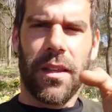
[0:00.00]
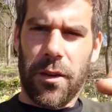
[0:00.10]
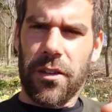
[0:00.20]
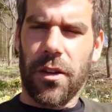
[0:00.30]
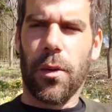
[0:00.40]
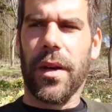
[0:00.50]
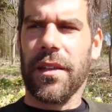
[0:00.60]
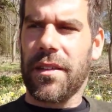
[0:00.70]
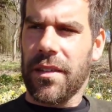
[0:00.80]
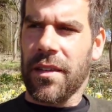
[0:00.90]
There is
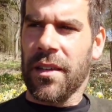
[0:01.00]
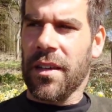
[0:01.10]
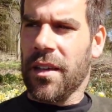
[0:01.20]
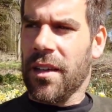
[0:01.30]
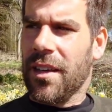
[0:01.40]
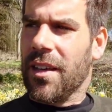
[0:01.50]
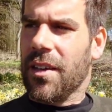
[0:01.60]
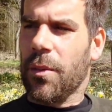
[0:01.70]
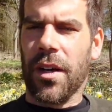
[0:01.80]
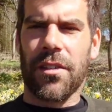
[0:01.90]
always
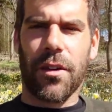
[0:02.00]
what